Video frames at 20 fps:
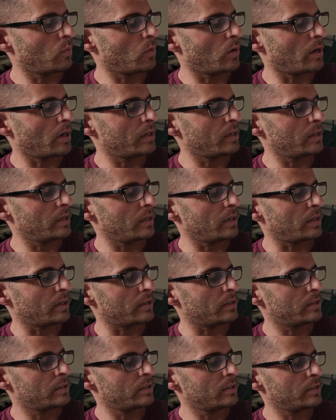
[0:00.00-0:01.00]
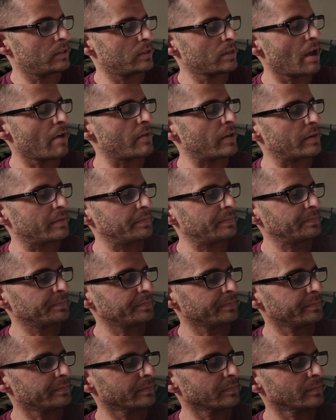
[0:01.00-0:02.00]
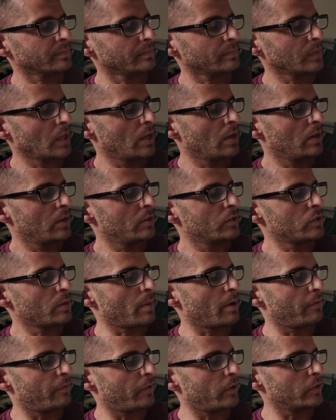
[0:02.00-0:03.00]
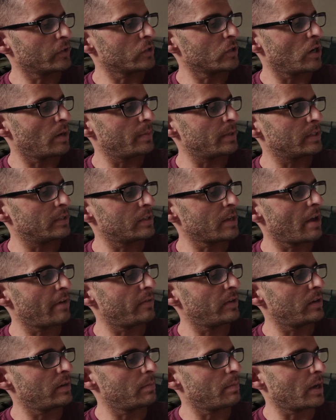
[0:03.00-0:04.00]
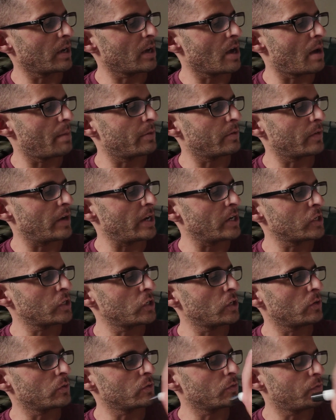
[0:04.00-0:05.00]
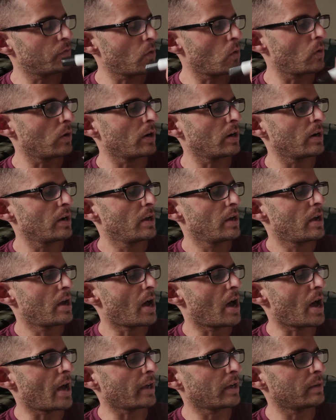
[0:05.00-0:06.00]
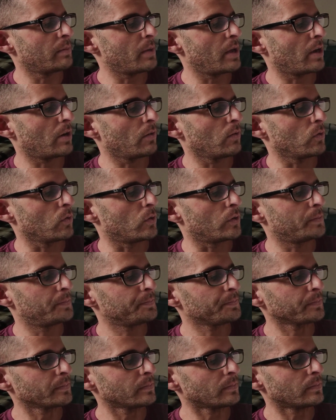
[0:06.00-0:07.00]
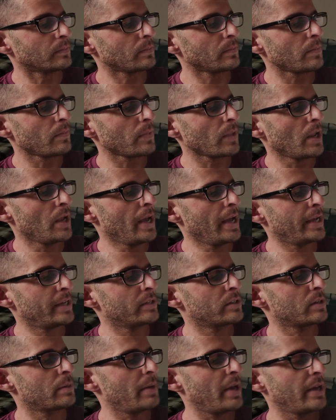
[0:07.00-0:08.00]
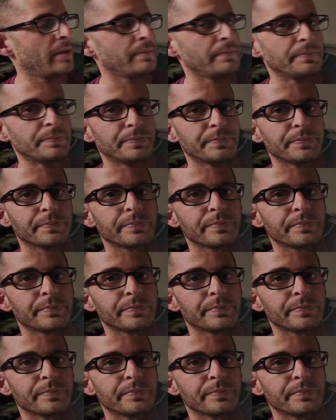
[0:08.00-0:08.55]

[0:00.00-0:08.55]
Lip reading: 1 is 7. So my first term is 7, my common ratio is 4. I can make a rule. A sub n